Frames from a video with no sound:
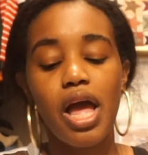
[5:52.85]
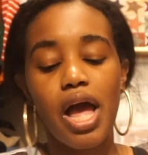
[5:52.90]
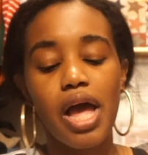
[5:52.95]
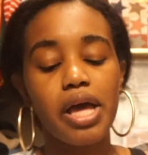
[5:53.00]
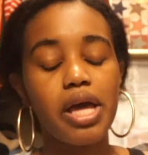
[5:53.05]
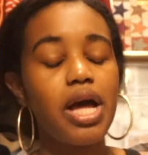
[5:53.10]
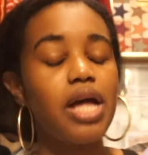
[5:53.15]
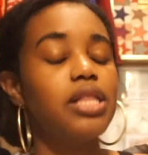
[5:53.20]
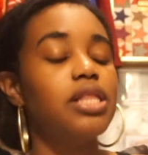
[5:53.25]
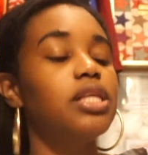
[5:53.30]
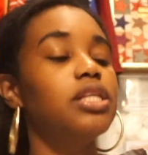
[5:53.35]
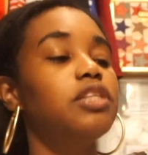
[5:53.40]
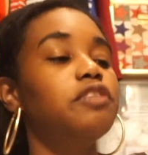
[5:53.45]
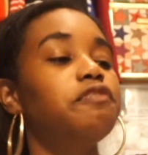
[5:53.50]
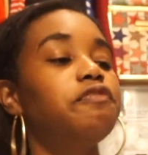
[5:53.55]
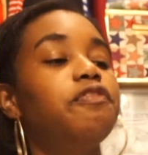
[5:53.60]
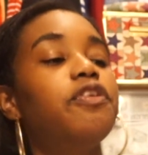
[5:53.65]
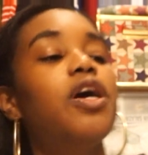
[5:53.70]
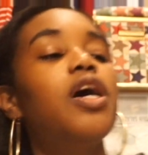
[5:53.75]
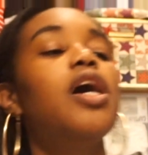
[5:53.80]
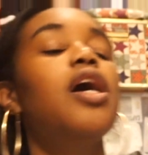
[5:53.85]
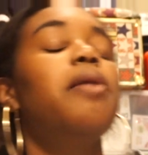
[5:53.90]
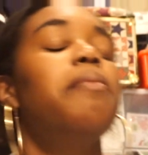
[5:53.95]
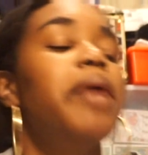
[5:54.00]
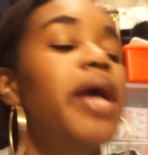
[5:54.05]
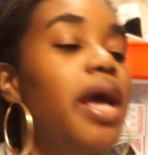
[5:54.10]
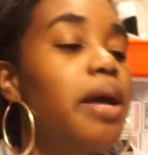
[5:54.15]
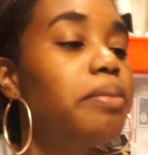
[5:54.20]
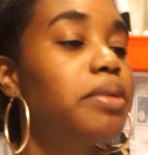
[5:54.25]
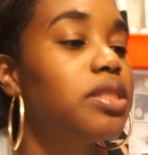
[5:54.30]
I got this from
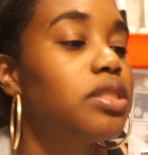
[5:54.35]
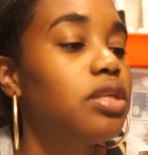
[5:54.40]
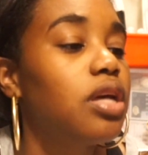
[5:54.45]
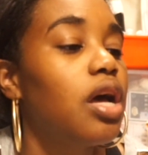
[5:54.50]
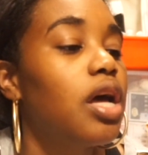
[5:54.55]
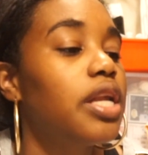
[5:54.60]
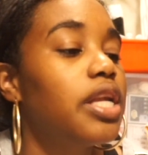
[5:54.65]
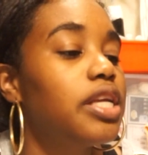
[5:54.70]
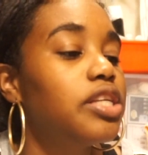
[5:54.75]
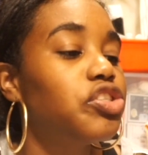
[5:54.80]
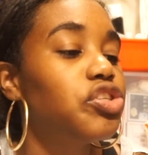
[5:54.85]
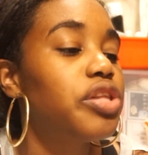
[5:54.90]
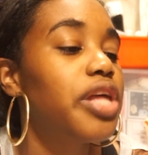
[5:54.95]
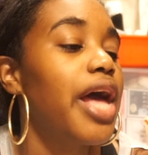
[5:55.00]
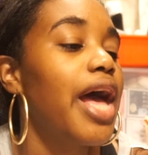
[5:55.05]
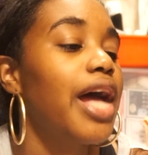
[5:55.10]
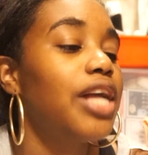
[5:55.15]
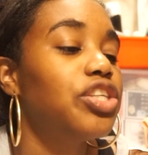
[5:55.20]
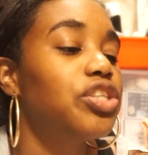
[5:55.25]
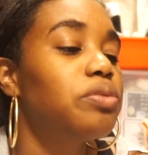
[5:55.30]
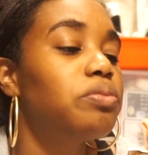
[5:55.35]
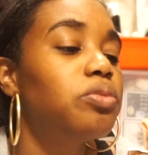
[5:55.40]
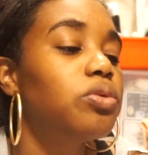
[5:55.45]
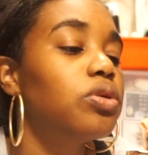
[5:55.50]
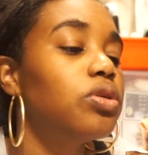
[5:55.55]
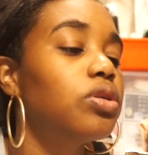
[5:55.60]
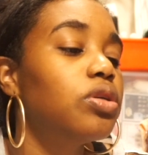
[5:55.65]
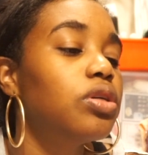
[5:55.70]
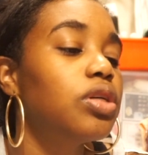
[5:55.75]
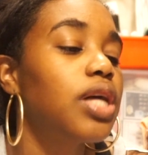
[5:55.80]
Amazon. It's the
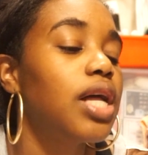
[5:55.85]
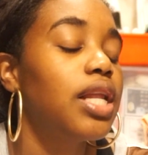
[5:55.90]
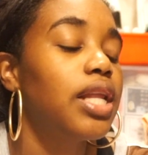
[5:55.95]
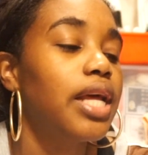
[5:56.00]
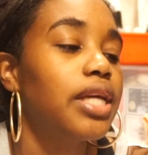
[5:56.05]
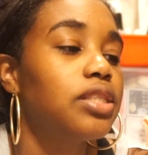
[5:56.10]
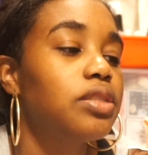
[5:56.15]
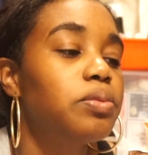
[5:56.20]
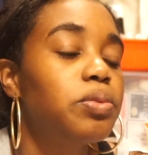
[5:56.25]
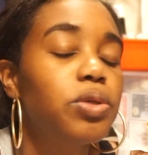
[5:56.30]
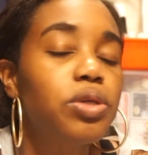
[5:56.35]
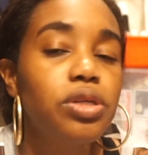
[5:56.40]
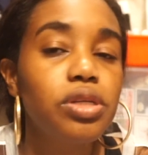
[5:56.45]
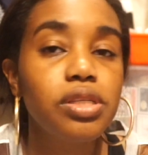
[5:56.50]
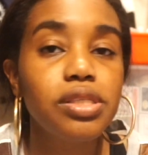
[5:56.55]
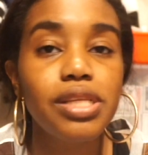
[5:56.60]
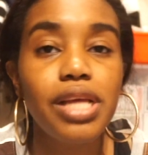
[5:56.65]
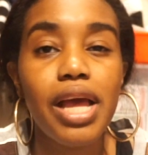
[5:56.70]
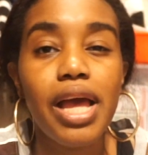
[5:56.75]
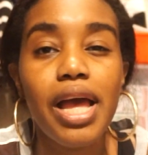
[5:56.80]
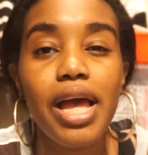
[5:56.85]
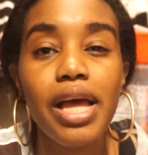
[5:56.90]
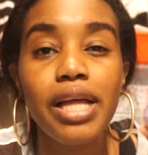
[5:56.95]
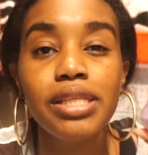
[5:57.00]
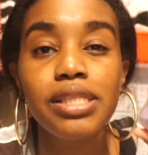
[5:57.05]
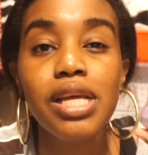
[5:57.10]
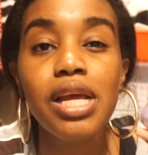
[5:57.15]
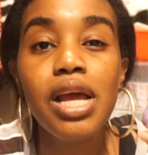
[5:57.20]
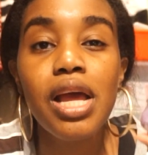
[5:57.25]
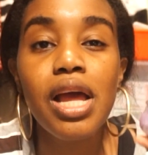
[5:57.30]
Hatchimal collectibles, and